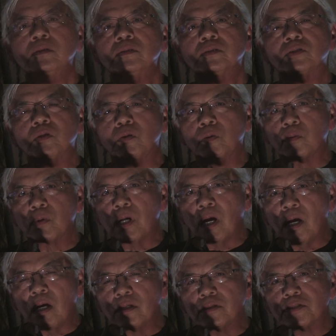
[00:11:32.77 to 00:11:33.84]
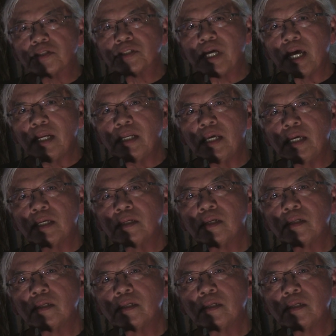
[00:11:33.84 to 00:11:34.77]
So understanding